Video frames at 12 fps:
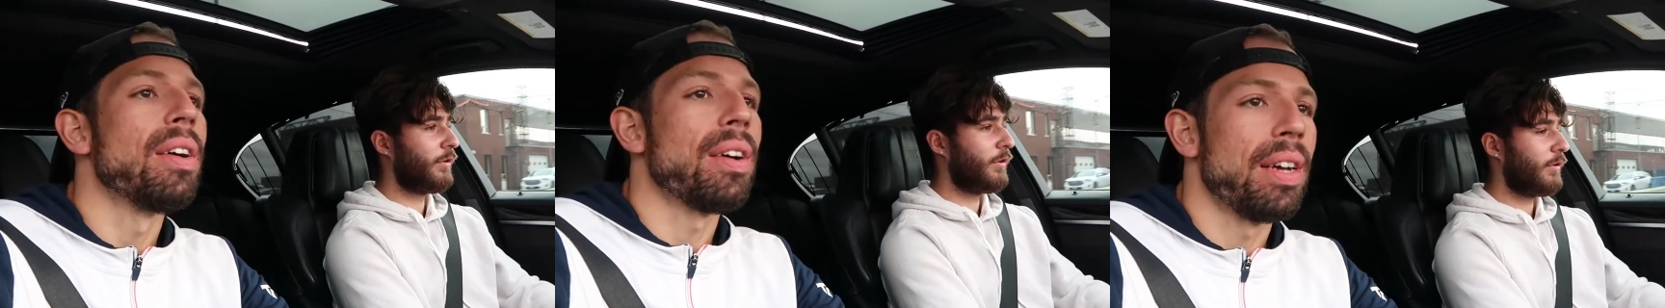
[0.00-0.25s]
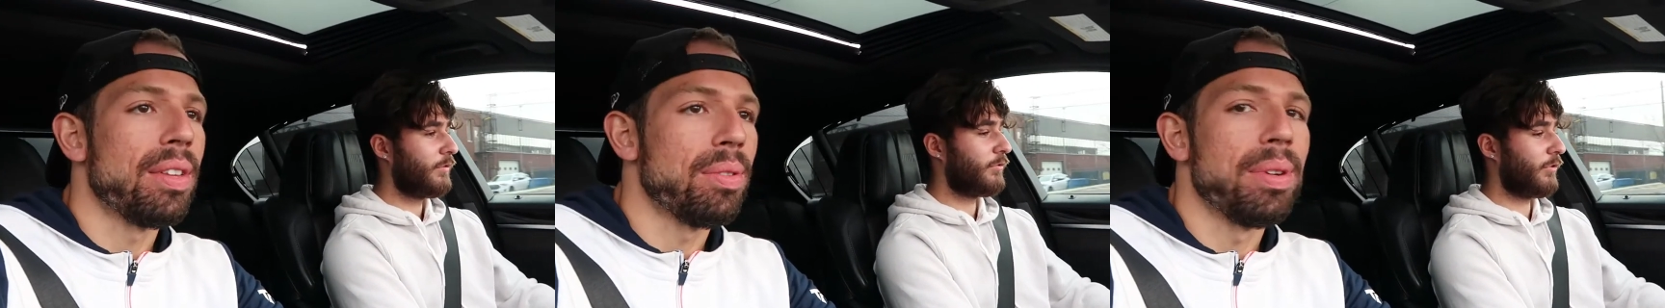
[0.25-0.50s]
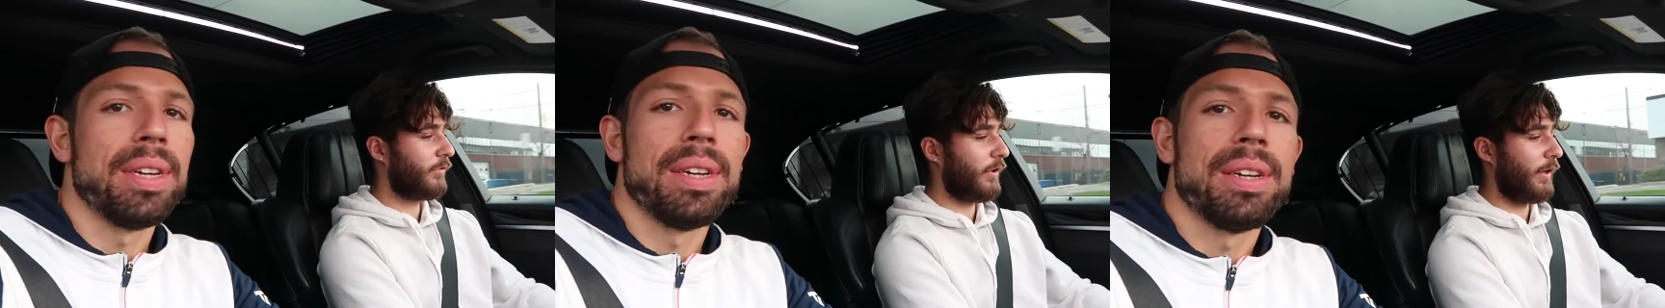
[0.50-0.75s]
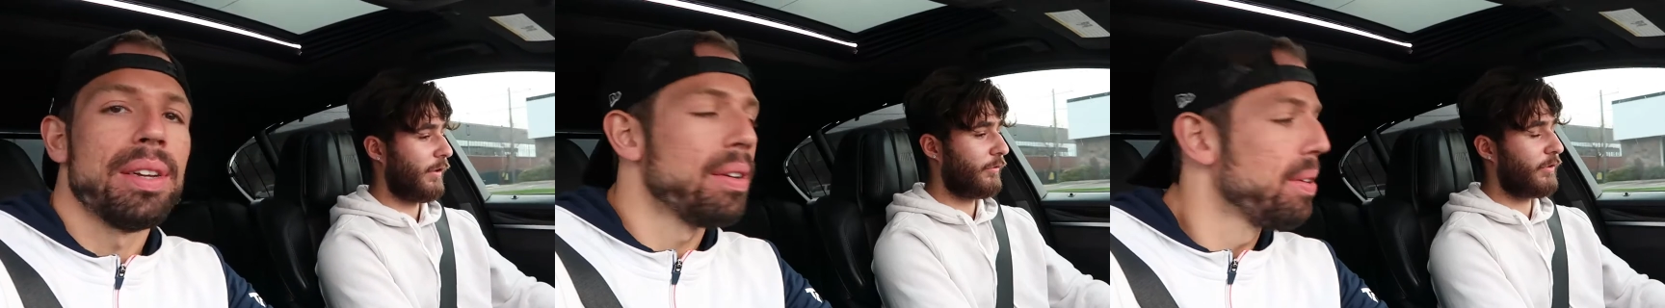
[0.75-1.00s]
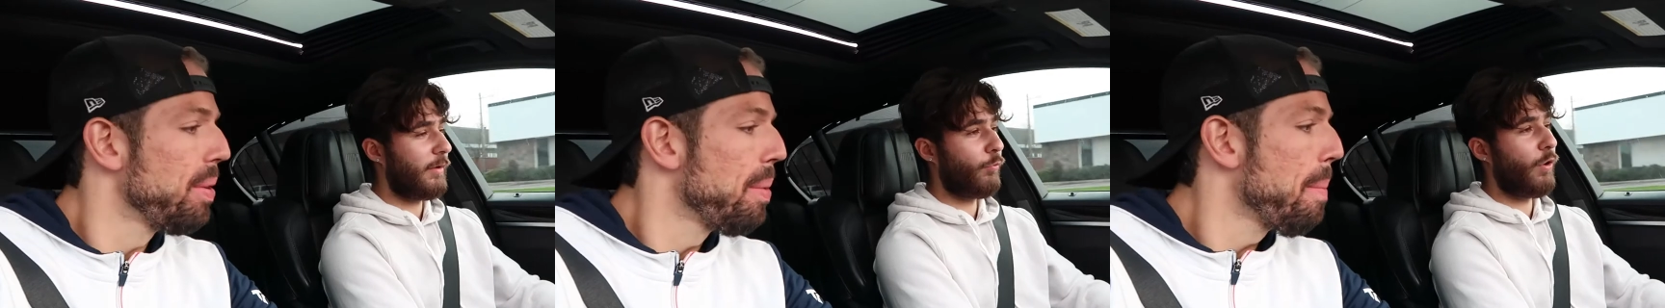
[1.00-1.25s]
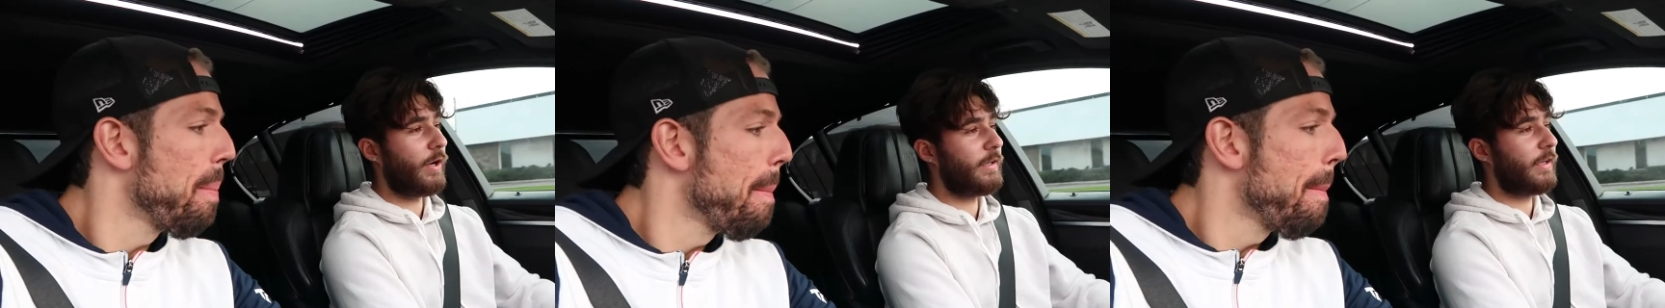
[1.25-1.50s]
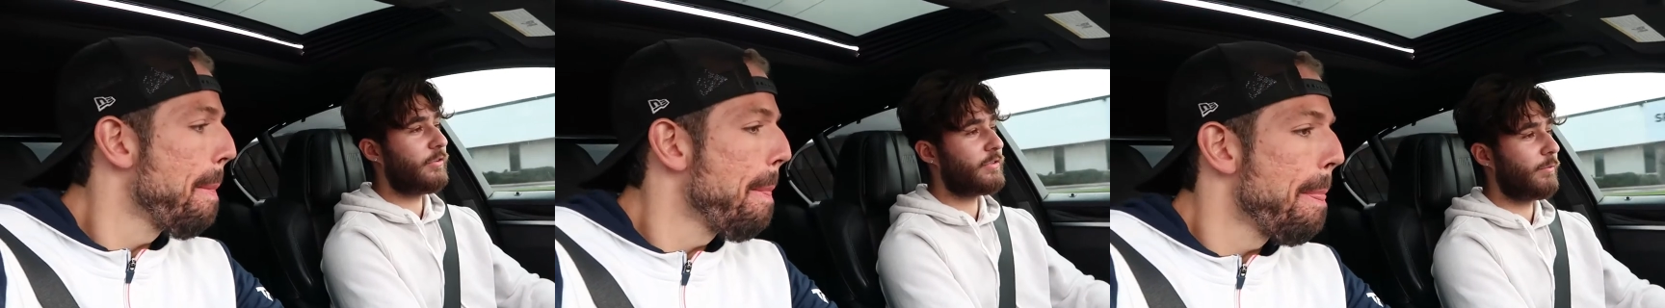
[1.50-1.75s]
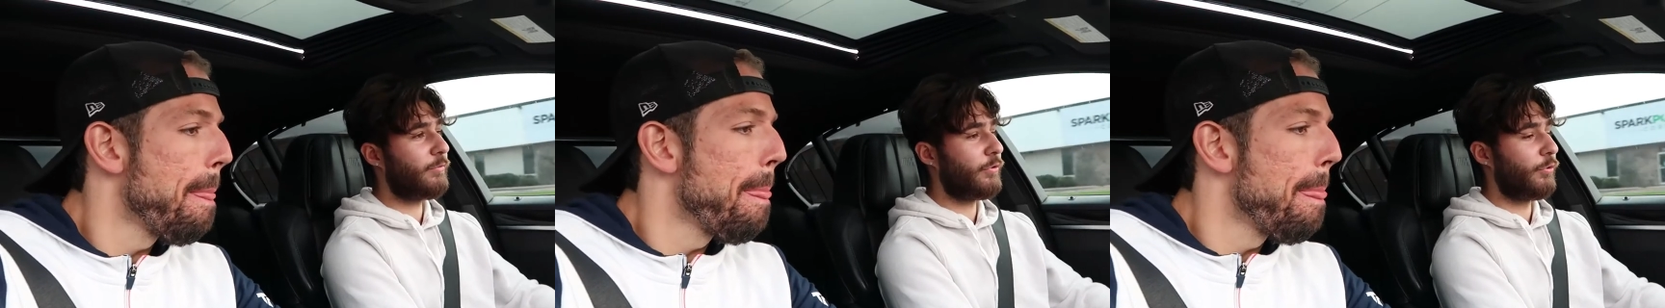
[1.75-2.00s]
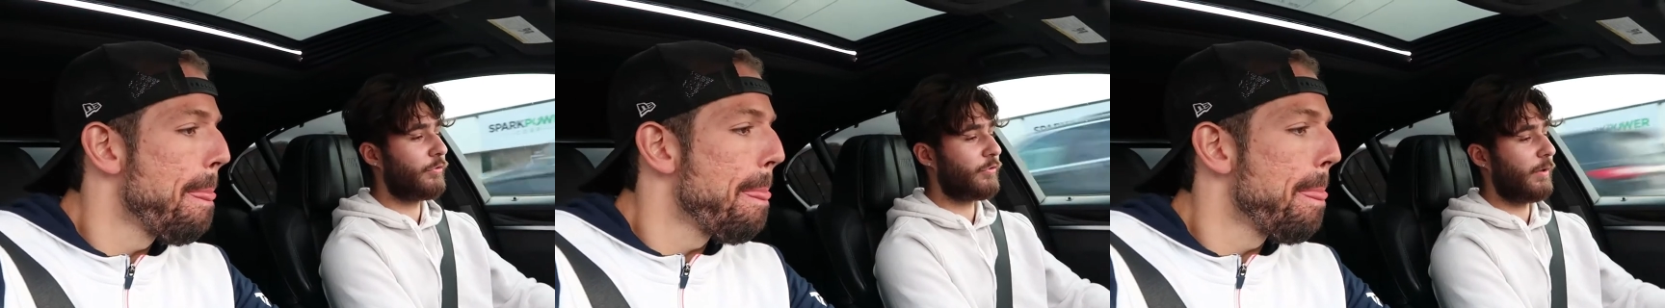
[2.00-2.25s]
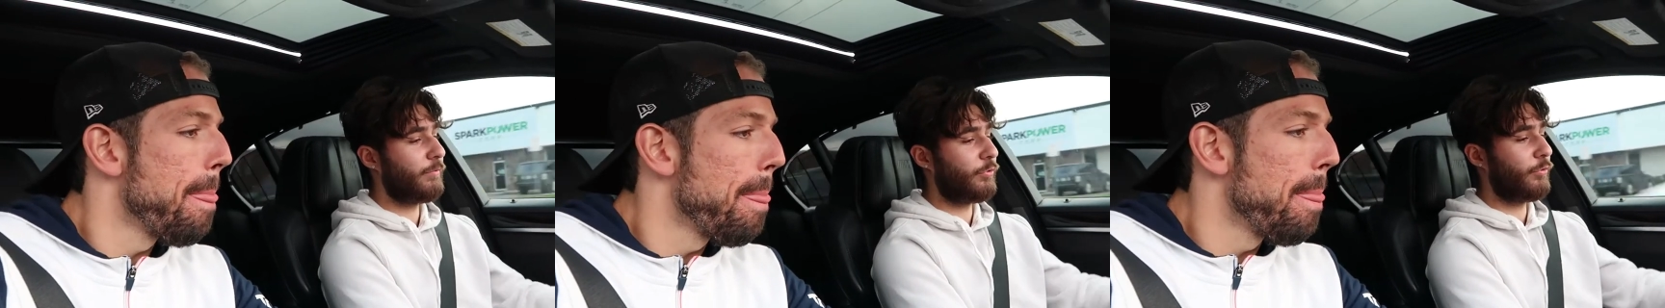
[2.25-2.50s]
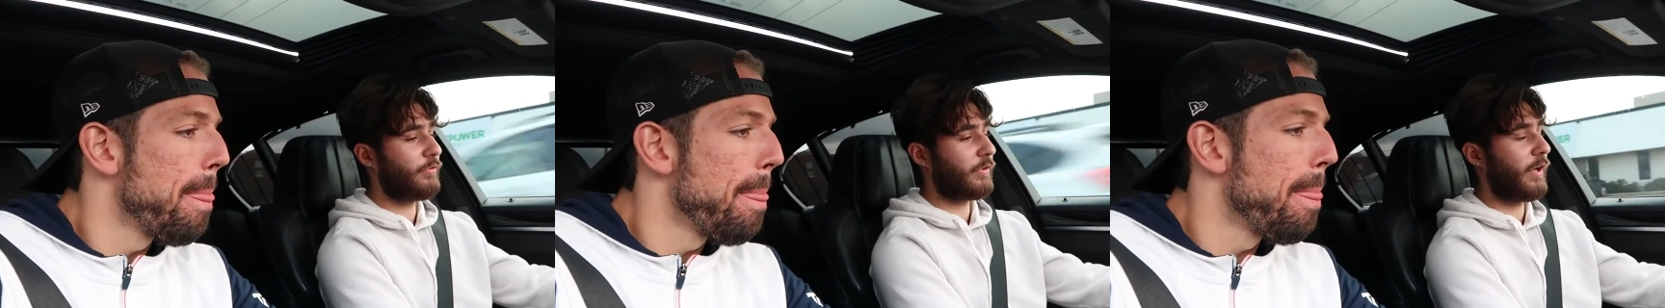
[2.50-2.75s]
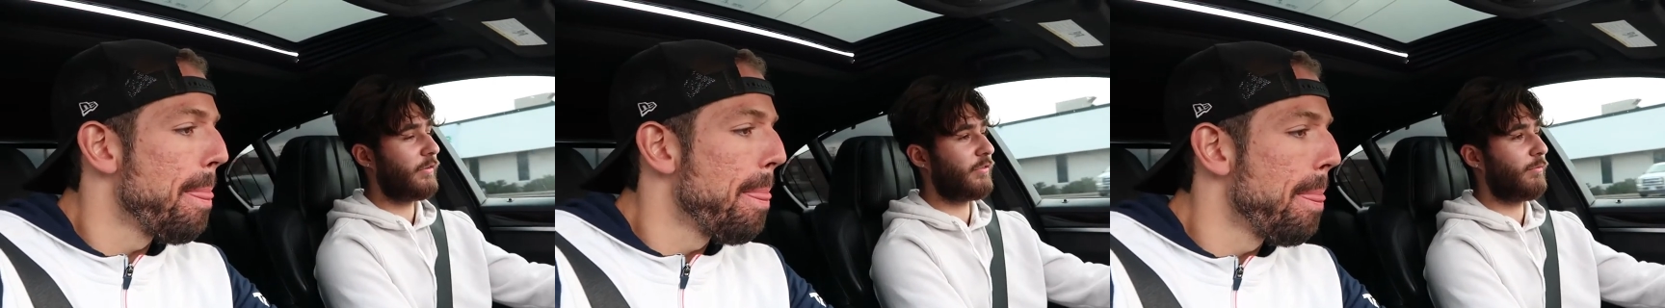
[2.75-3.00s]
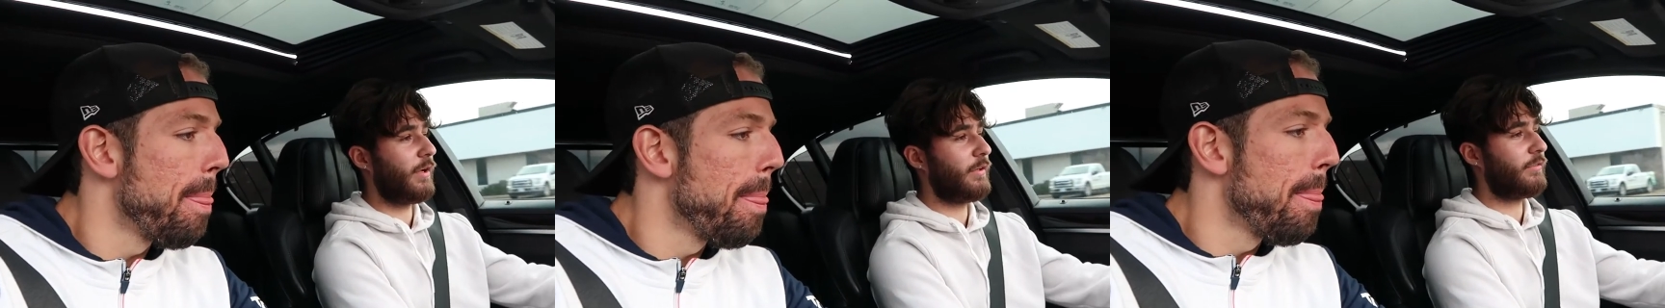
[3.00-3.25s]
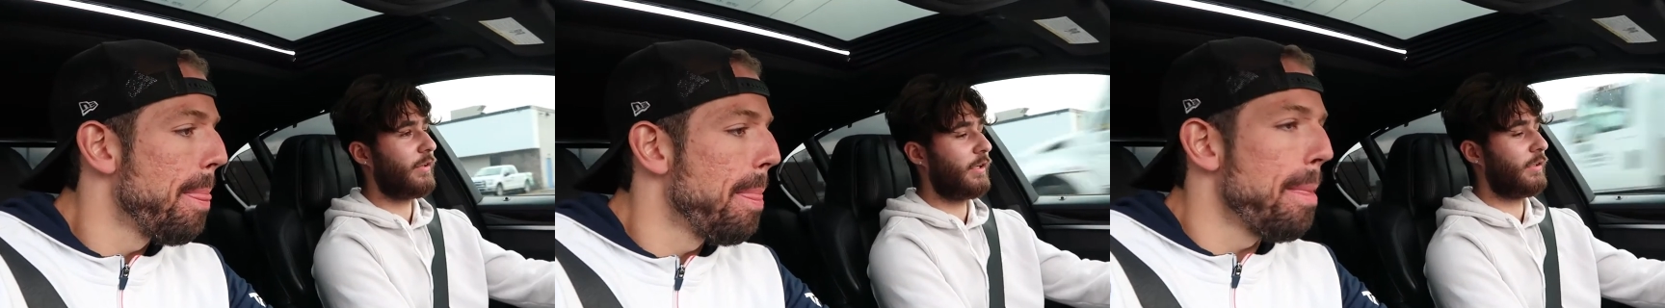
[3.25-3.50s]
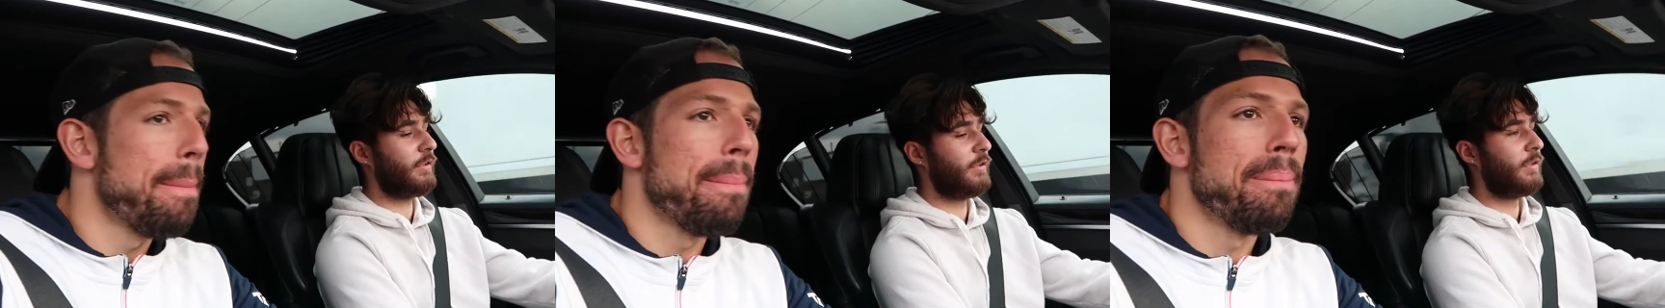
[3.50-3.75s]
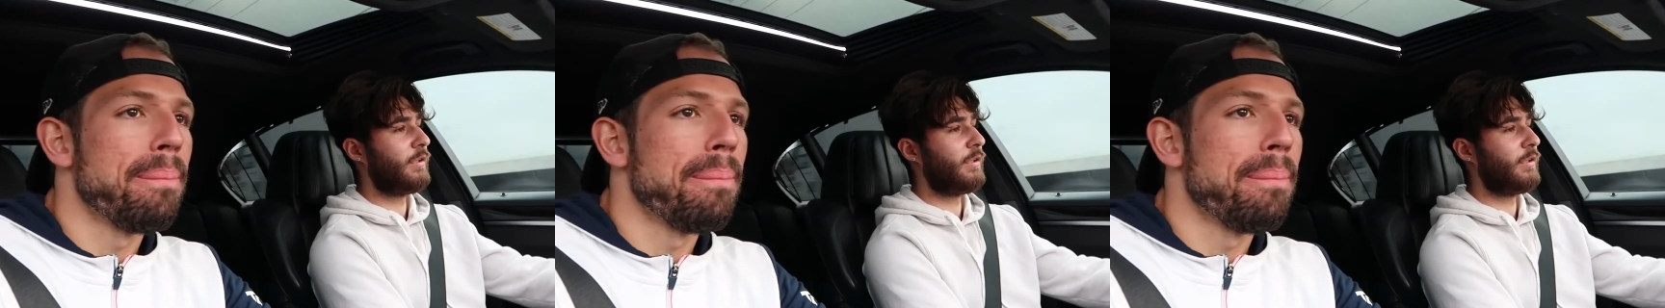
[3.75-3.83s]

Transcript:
Speaker 1: Okay, sweet. Just, uh, just M1 and then there's M2. So M2 is a customized setting.